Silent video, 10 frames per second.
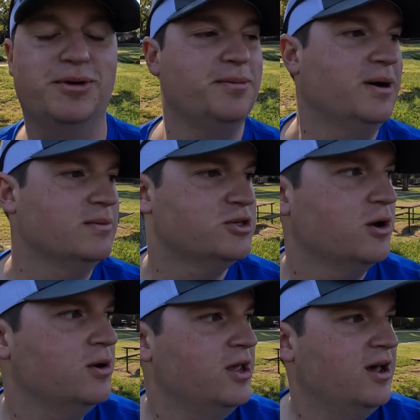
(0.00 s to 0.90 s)
i'm pretty pumped
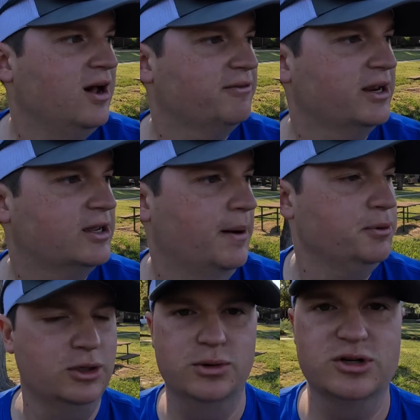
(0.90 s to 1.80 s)
so i've got a
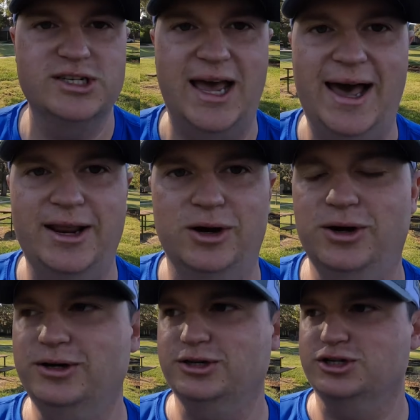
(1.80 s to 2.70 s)
couple lures tied
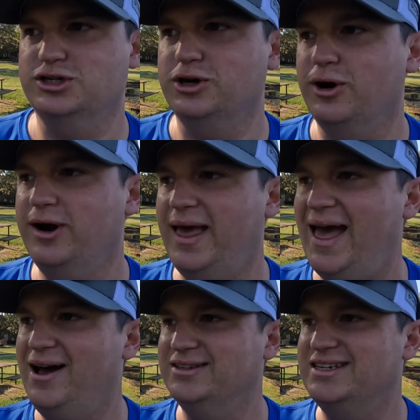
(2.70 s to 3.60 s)
on to start
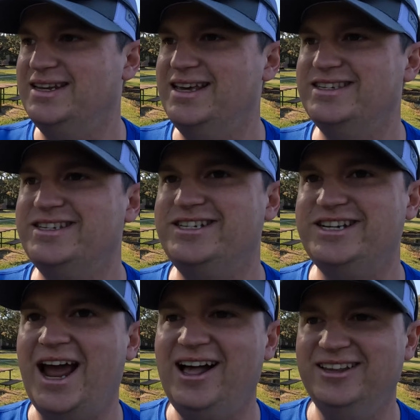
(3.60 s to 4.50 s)
out today's
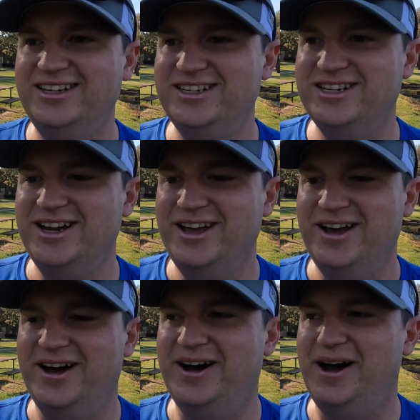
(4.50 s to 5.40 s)
challenge
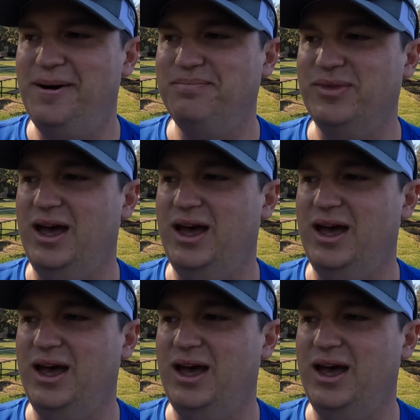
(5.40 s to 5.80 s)
um,